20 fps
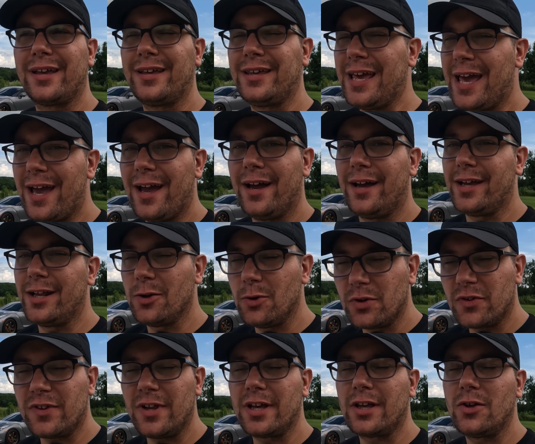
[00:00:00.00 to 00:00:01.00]
yeah, it
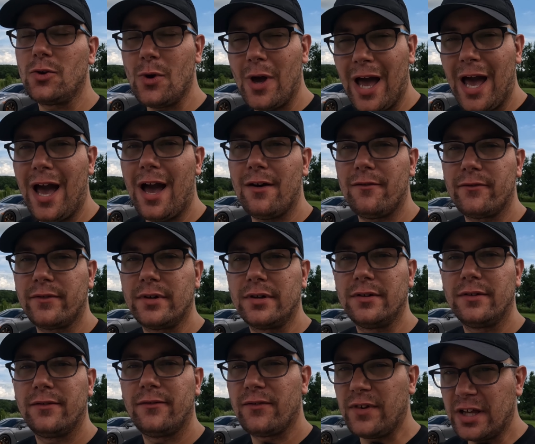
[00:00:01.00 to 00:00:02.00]
looks like you have
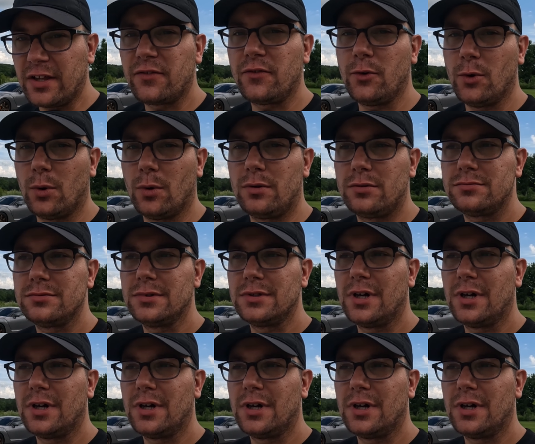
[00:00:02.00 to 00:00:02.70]
flex fuel